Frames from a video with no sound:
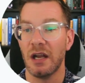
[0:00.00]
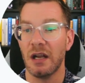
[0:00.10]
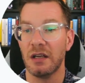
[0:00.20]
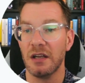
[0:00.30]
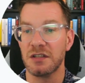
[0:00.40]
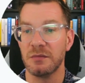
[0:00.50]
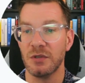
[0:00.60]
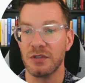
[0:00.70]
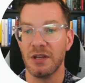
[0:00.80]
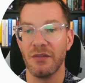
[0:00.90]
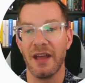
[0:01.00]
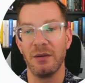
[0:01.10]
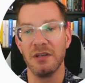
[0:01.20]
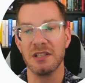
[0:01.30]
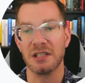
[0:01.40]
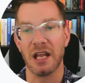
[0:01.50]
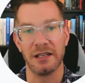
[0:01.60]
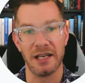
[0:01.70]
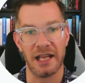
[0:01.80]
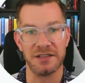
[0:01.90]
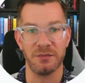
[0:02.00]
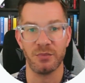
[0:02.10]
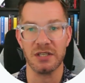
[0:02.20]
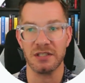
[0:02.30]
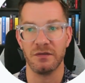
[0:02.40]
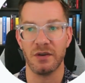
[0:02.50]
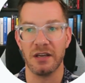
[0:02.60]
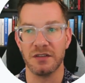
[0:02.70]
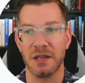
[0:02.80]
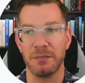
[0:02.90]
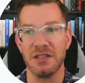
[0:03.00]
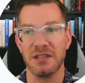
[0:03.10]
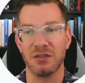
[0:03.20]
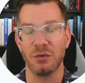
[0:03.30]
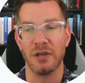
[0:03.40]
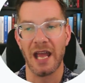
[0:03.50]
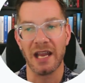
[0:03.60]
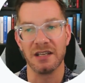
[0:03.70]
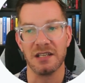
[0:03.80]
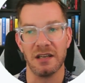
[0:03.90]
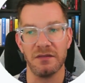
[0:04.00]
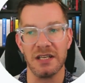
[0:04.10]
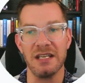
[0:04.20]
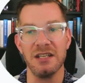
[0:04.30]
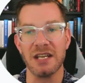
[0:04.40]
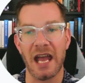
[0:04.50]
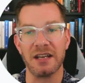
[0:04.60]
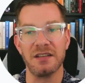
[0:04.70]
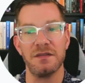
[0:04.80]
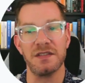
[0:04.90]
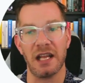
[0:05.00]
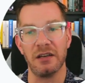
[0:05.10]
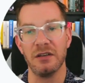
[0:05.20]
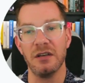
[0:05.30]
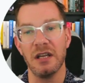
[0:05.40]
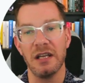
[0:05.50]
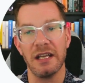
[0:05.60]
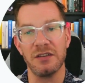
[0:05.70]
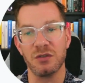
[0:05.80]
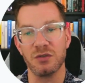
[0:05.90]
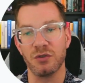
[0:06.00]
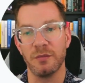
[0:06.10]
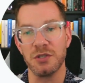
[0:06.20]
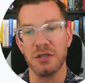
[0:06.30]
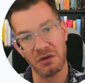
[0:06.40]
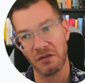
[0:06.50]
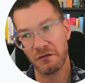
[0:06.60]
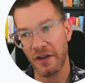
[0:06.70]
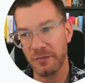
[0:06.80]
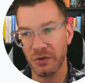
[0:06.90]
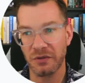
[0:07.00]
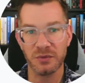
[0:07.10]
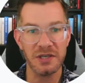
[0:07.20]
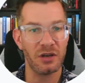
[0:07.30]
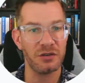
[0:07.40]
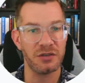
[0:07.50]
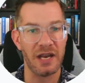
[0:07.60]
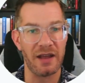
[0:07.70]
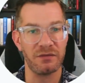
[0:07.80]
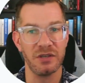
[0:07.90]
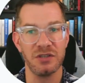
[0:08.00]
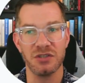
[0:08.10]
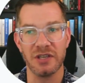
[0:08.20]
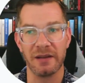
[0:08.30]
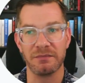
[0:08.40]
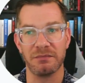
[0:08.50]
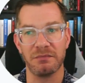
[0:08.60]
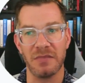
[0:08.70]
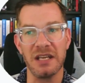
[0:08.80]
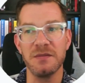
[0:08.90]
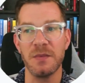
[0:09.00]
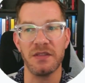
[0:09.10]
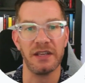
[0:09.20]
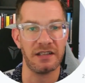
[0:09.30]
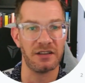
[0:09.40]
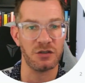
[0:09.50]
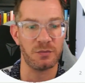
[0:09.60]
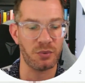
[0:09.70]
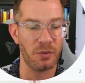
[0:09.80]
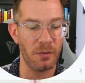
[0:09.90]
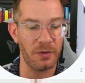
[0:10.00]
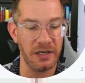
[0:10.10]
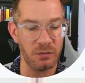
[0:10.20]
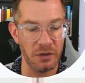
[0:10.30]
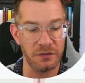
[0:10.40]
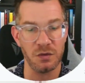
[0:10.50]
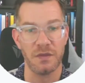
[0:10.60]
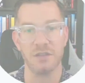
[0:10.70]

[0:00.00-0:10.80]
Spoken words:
customers. Now that one is slightly less impressive, right? Because that means that on active, each active seller is contributing $5.3 on average. That makes me think that there's probably one of two things